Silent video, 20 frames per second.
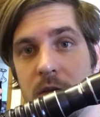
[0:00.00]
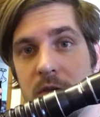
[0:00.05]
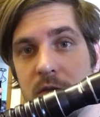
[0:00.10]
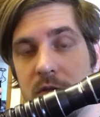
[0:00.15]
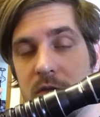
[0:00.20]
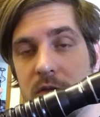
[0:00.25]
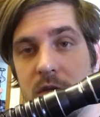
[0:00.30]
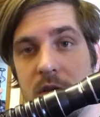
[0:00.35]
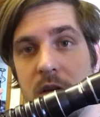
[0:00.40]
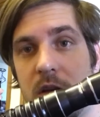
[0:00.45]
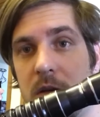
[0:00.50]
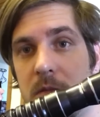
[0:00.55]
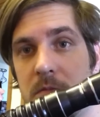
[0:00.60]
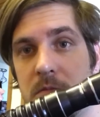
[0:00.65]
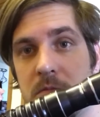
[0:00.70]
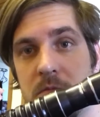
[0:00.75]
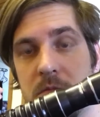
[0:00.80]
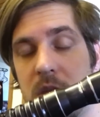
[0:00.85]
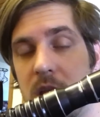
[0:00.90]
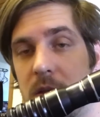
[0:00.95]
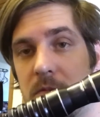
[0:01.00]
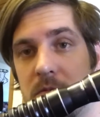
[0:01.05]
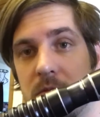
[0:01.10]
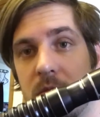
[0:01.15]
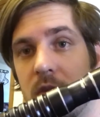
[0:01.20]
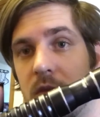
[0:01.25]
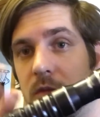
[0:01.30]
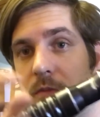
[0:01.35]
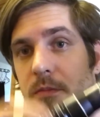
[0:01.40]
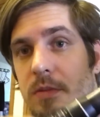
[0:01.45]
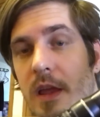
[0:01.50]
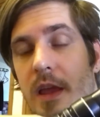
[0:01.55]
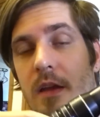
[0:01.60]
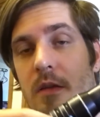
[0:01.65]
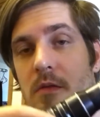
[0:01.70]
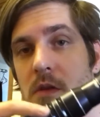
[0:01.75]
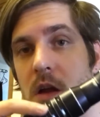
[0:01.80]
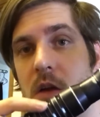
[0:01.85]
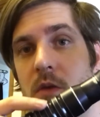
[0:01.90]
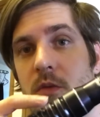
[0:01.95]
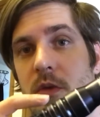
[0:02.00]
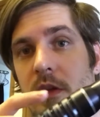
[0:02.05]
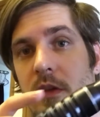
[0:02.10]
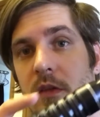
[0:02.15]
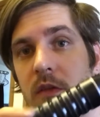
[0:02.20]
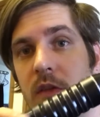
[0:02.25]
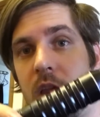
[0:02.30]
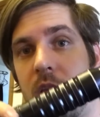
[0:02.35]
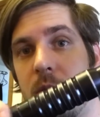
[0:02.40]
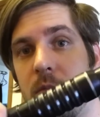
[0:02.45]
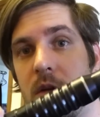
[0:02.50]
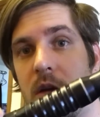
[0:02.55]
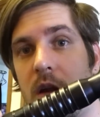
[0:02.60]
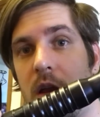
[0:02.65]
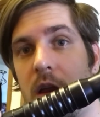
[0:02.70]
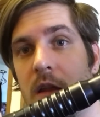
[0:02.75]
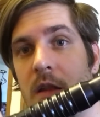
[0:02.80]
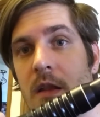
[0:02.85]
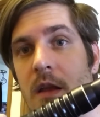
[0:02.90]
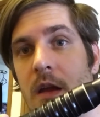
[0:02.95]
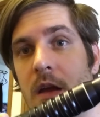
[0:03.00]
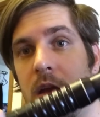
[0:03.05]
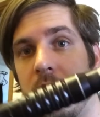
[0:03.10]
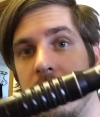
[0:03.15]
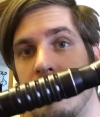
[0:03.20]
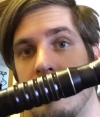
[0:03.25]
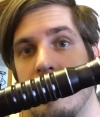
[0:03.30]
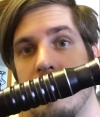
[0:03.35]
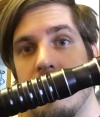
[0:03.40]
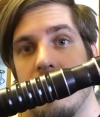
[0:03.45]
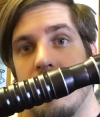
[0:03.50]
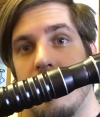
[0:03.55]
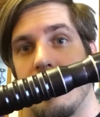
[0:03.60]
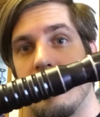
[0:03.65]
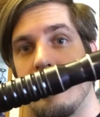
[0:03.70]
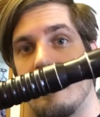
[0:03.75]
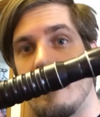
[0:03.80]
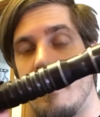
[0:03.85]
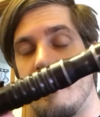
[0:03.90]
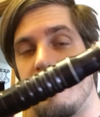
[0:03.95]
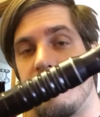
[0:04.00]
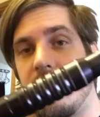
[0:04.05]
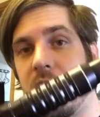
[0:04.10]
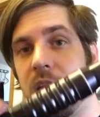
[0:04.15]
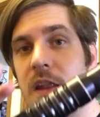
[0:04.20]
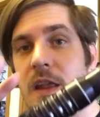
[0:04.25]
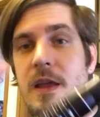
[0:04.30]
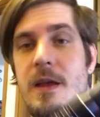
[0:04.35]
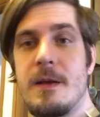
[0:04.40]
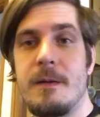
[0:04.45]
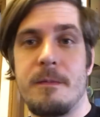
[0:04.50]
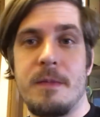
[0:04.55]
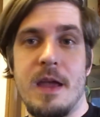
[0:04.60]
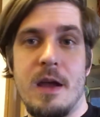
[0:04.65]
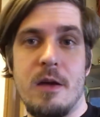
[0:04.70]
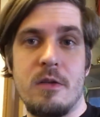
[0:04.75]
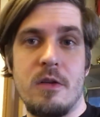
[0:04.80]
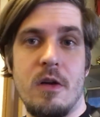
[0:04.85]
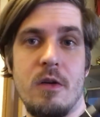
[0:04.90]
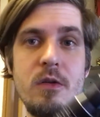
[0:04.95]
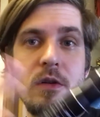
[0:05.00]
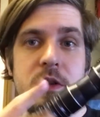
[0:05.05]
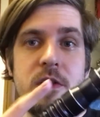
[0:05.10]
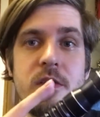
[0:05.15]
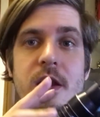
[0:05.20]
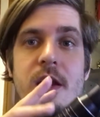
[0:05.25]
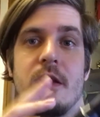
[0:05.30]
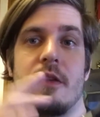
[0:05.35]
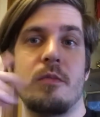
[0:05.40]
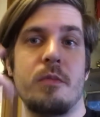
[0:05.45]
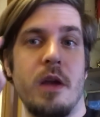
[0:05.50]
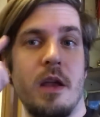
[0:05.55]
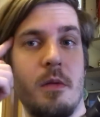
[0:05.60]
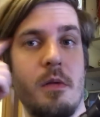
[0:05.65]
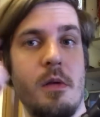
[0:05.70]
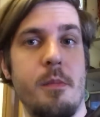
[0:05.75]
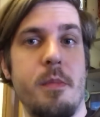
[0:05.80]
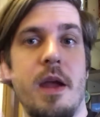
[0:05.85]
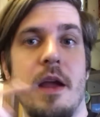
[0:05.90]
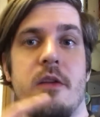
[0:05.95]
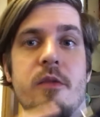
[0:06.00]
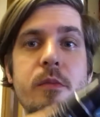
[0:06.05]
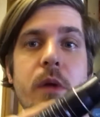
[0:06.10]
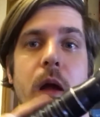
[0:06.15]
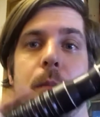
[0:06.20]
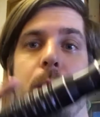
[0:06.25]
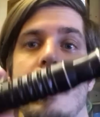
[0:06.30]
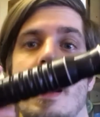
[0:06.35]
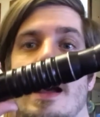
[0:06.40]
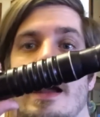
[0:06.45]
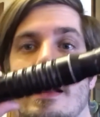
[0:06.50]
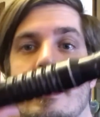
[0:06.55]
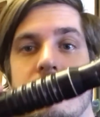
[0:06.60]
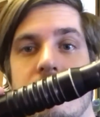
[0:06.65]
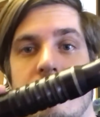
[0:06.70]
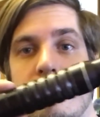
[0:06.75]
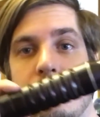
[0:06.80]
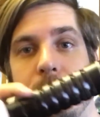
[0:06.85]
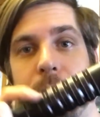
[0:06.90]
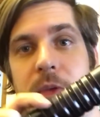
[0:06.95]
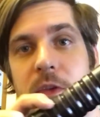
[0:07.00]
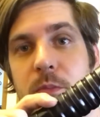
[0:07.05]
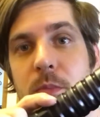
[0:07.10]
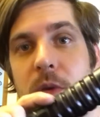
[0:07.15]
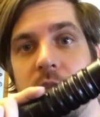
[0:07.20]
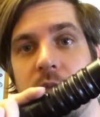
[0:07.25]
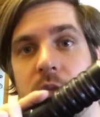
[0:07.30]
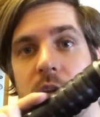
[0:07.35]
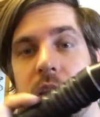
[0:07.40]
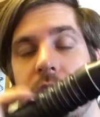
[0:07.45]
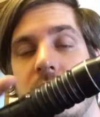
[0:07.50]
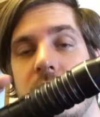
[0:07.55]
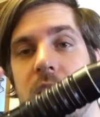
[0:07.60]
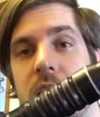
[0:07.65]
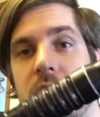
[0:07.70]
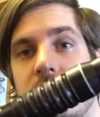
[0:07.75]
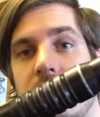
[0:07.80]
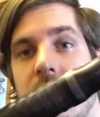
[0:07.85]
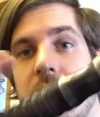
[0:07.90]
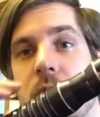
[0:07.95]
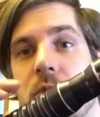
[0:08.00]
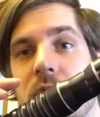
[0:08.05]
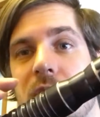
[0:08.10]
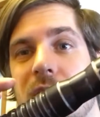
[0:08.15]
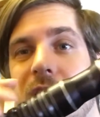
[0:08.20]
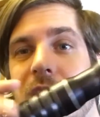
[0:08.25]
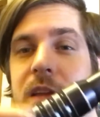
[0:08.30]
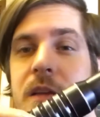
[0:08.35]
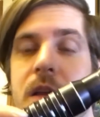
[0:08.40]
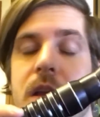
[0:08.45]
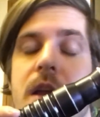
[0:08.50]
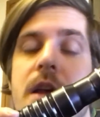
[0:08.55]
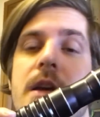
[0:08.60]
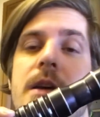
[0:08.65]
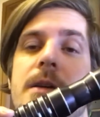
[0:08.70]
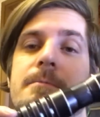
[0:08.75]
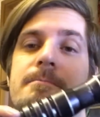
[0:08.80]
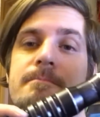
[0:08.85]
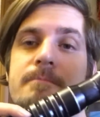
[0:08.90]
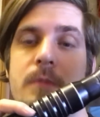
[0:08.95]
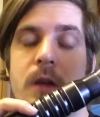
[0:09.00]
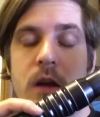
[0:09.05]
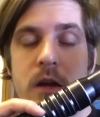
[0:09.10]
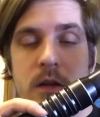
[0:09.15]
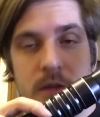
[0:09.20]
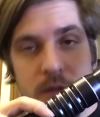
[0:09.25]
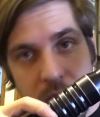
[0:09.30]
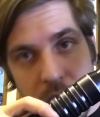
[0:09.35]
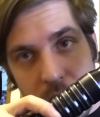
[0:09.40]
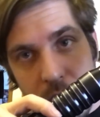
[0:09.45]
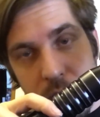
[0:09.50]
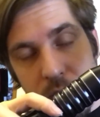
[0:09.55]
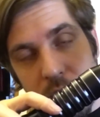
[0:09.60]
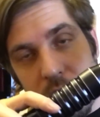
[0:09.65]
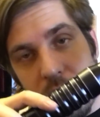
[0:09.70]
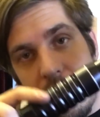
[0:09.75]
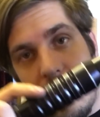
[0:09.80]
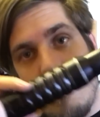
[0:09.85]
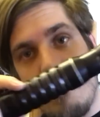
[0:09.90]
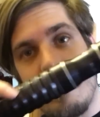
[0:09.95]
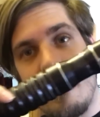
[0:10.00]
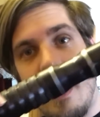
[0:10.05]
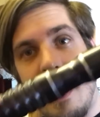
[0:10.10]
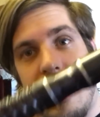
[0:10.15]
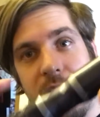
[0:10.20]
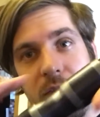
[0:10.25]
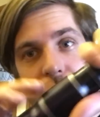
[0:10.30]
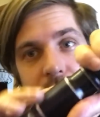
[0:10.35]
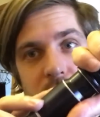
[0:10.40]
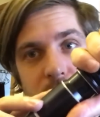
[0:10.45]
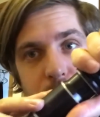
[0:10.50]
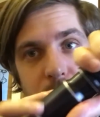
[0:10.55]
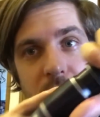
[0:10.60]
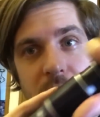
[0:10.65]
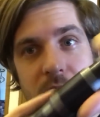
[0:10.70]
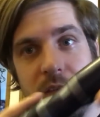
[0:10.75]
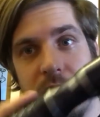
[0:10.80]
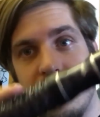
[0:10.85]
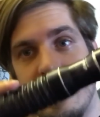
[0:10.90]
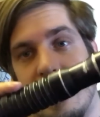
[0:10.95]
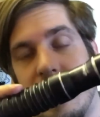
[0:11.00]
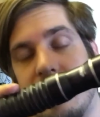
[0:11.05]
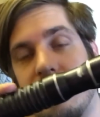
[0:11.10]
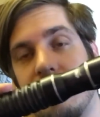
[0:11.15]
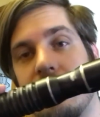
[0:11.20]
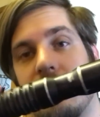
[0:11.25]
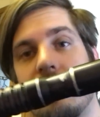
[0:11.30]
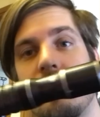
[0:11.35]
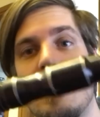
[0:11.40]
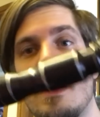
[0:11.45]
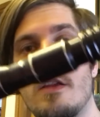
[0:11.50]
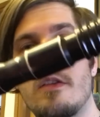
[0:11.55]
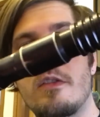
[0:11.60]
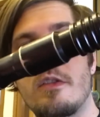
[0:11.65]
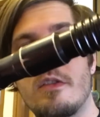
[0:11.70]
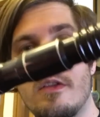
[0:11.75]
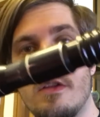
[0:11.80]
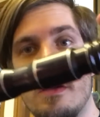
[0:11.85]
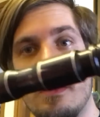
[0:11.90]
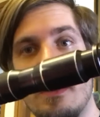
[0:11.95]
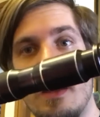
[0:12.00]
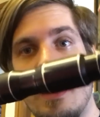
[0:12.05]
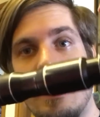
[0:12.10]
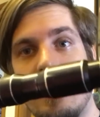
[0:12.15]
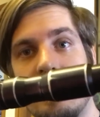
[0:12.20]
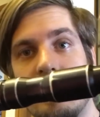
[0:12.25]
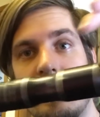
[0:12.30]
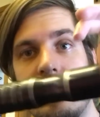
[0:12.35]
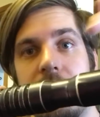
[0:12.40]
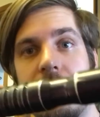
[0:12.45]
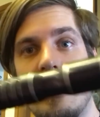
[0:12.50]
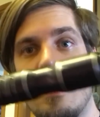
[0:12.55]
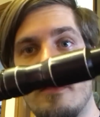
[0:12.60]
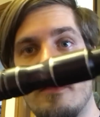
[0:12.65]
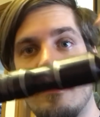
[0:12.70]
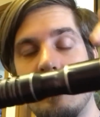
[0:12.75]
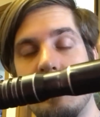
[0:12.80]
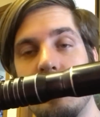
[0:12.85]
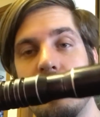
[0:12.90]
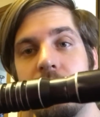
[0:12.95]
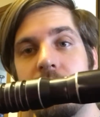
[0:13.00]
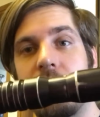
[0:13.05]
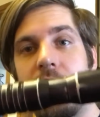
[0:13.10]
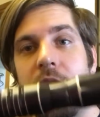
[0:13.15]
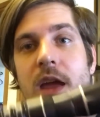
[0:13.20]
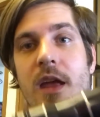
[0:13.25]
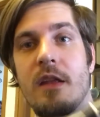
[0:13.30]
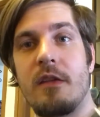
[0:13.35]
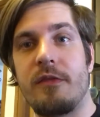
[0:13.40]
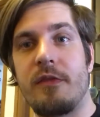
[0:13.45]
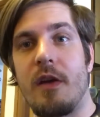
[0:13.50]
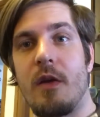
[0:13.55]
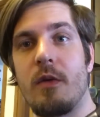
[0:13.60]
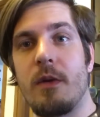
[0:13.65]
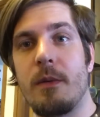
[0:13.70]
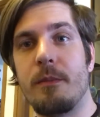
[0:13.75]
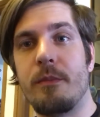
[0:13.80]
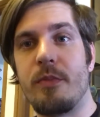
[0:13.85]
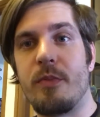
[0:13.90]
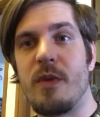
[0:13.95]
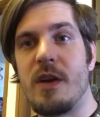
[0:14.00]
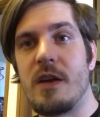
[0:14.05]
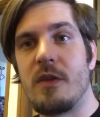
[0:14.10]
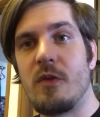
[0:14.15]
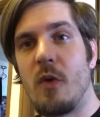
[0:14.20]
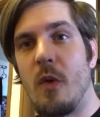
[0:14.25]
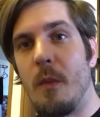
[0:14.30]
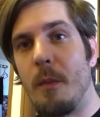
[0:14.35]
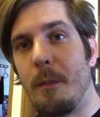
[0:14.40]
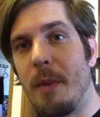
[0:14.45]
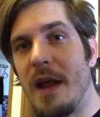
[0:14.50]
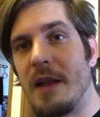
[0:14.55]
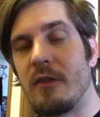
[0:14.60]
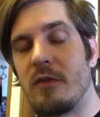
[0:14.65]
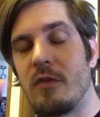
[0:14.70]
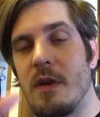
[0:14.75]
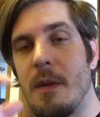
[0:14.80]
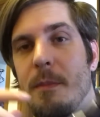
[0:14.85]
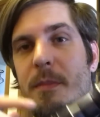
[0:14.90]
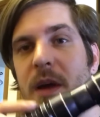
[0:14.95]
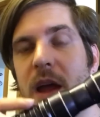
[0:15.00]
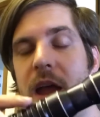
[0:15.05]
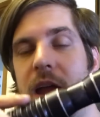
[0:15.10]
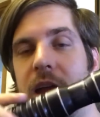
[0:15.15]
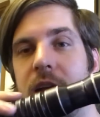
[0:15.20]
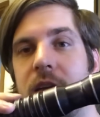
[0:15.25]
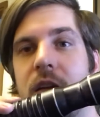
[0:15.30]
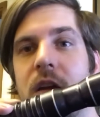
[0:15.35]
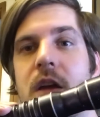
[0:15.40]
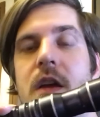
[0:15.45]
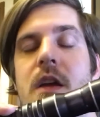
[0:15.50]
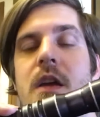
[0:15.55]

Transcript: just play around with a saber and just have fun. Now, the only thing is, in the back of my mind, especially with kids, I would say, the Ultrasabers have this plastic latching switch, the LED that's loose, and a very brittle battery pack.